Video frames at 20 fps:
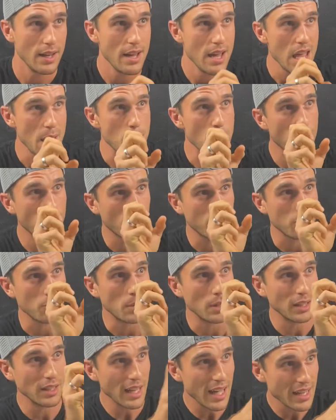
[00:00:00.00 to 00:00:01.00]
And moving from
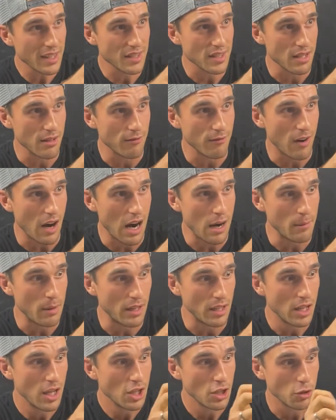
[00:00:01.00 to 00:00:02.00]
a legacy
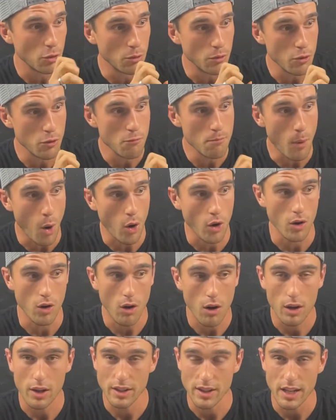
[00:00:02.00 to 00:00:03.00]
environment to a new modern
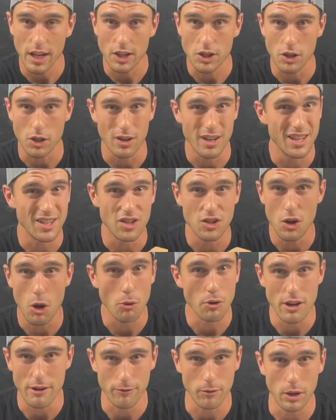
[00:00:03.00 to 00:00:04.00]
architecture is no
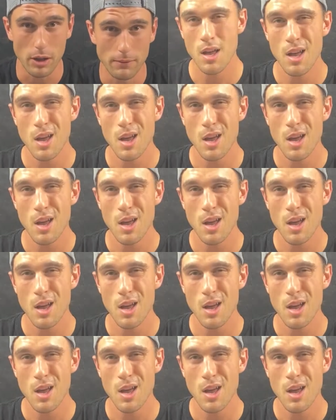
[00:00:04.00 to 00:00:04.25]
different.